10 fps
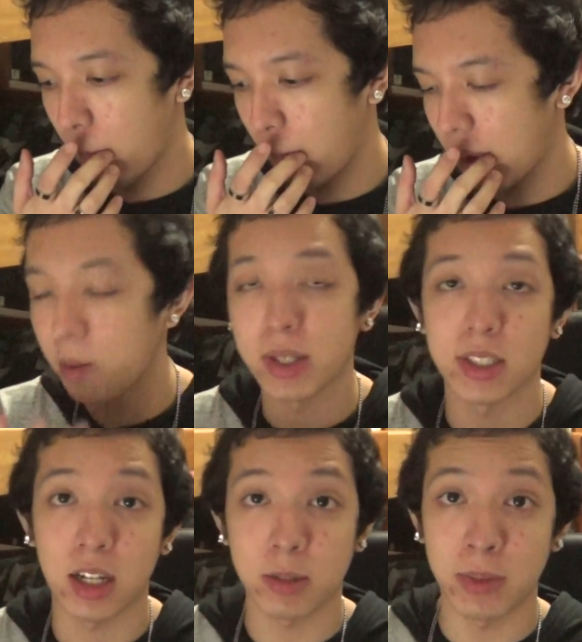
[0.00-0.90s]
Anyways,
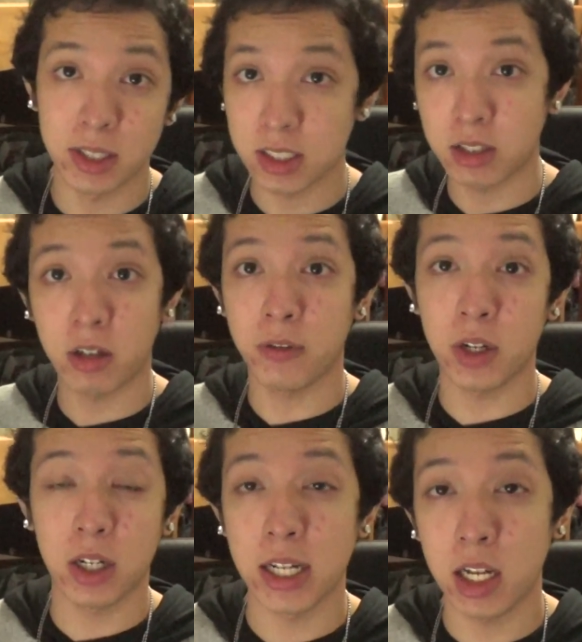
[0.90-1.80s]
this is another fit
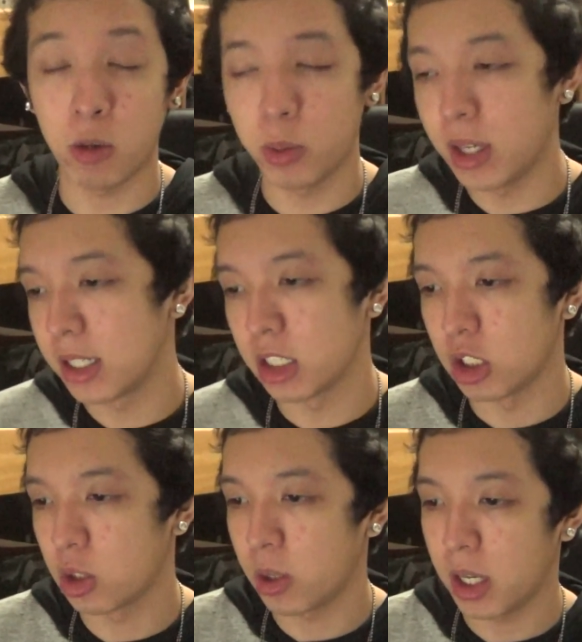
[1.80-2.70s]
of the day. Hope you guys
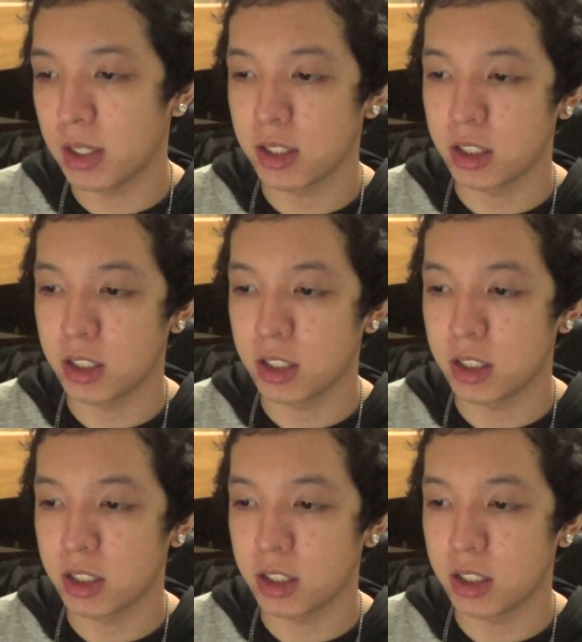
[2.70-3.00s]
enjoy it.